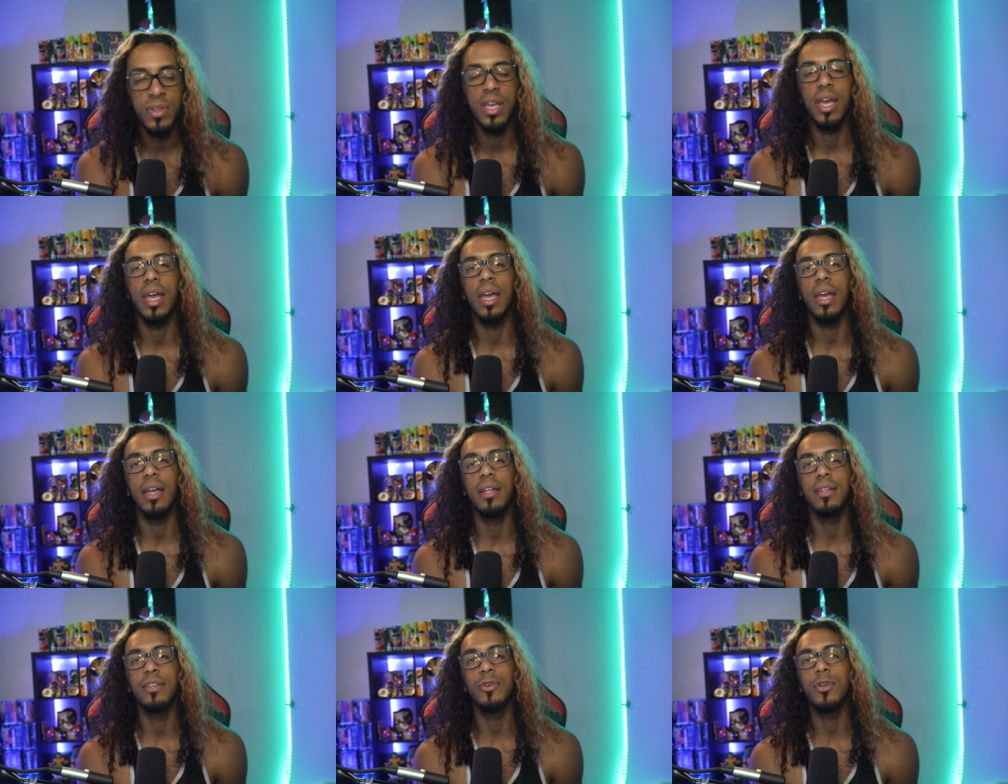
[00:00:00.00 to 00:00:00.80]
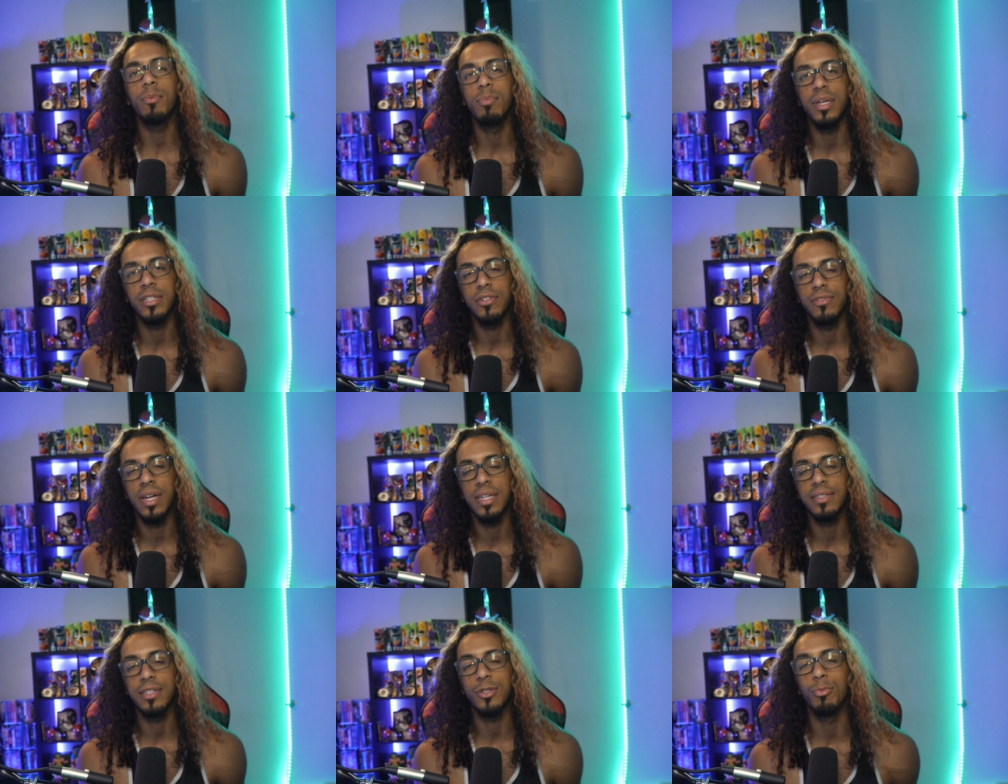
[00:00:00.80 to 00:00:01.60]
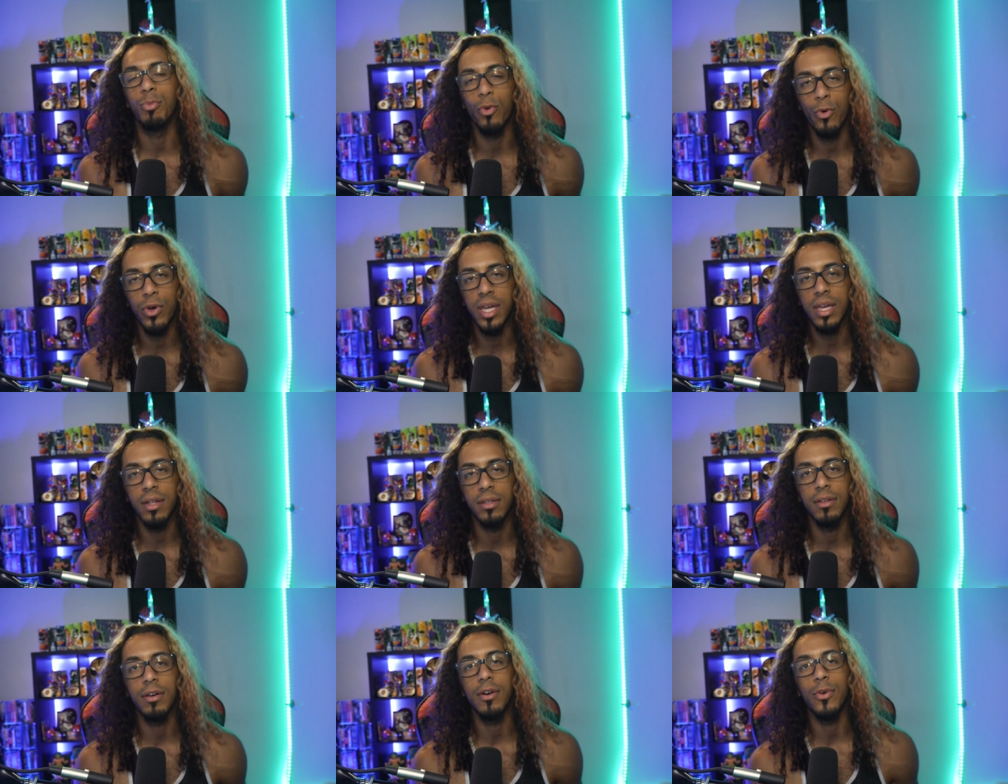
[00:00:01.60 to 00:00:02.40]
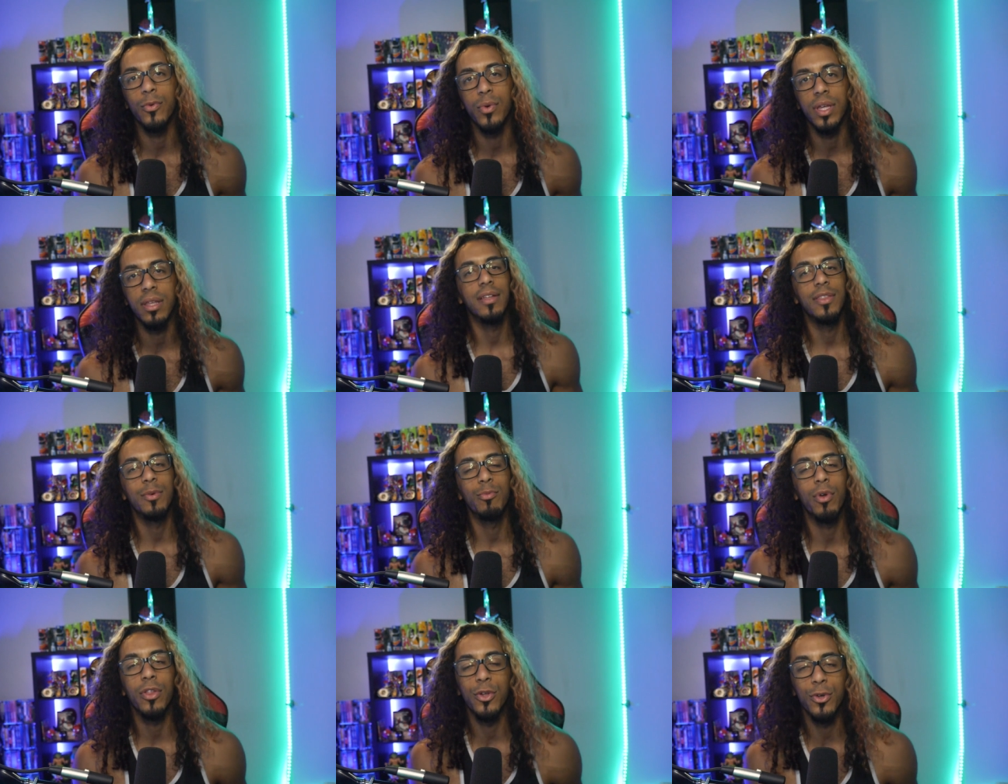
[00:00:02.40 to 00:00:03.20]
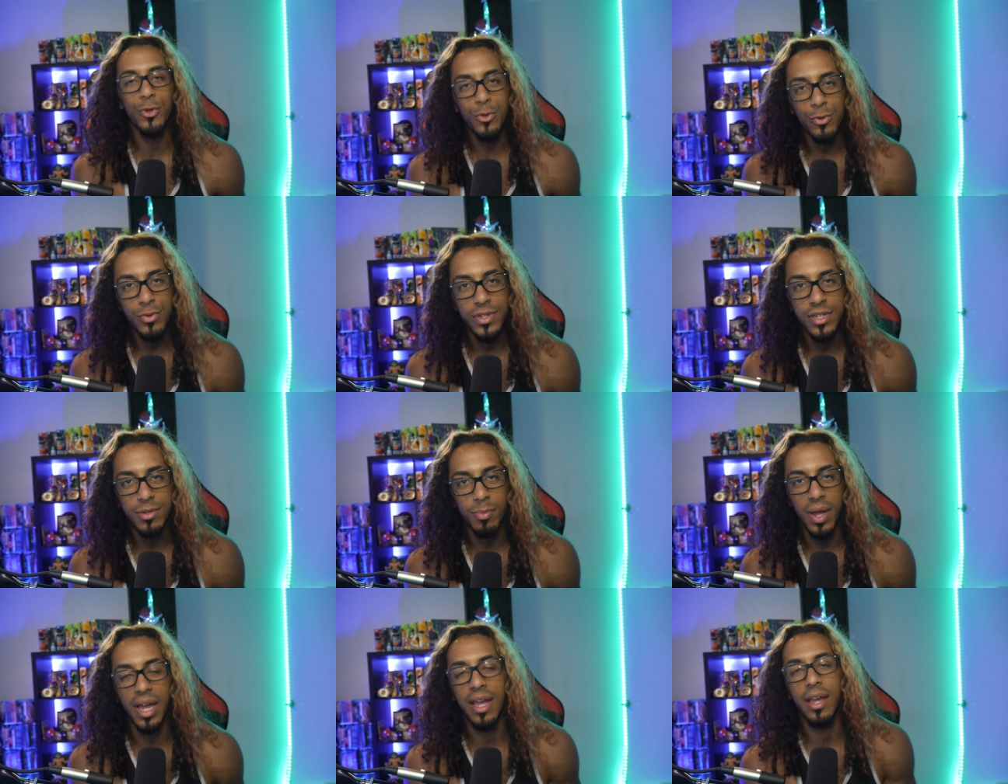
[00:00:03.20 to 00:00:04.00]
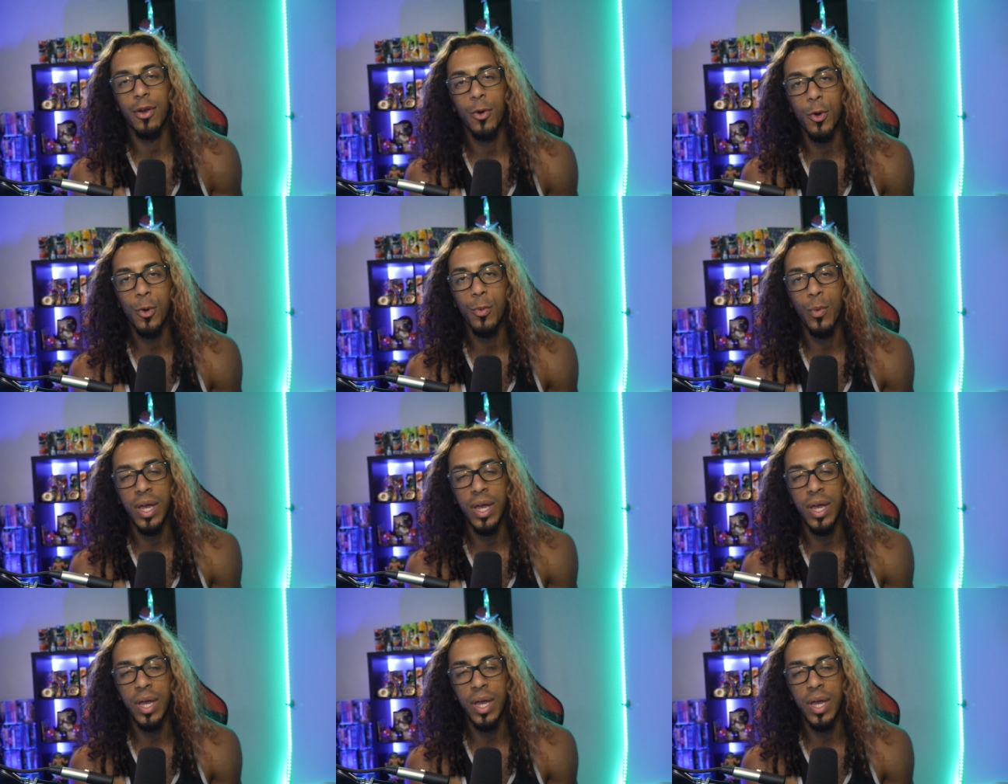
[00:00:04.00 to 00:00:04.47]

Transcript: And you can bet your ass that your boy, along with the brother Ooch back at home,